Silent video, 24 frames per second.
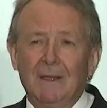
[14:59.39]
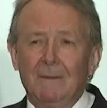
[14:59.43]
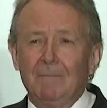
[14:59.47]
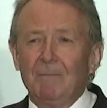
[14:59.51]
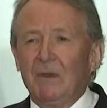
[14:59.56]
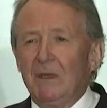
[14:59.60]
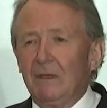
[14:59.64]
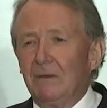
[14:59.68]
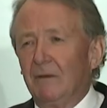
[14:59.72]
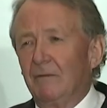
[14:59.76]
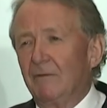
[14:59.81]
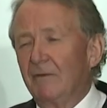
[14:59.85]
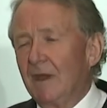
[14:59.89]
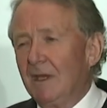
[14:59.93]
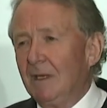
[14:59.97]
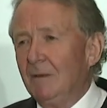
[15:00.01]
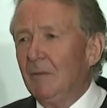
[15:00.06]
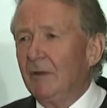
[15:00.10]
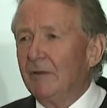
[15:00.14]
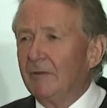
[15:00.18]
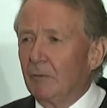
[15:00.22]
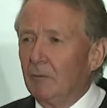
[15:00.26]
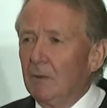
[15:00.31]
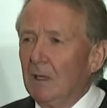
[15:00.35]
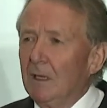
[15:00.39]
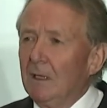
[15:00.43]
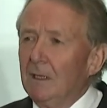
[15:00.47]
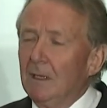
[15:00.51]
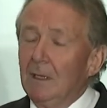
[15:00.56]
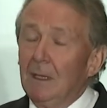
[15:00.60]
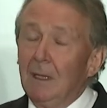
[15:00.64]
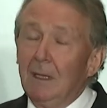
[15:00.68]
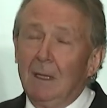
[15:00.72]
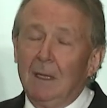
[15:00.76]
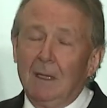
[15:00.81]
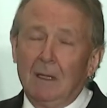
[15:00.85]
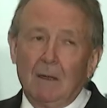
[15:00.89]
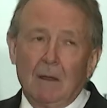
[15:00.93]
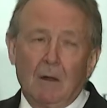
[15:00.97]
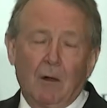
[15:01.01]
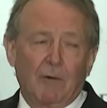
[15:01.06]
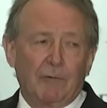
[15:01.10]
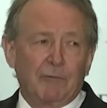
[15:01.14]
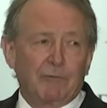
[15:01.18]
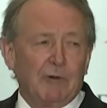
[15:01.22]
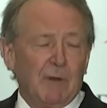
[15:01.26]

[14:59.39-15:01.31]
in the famous oft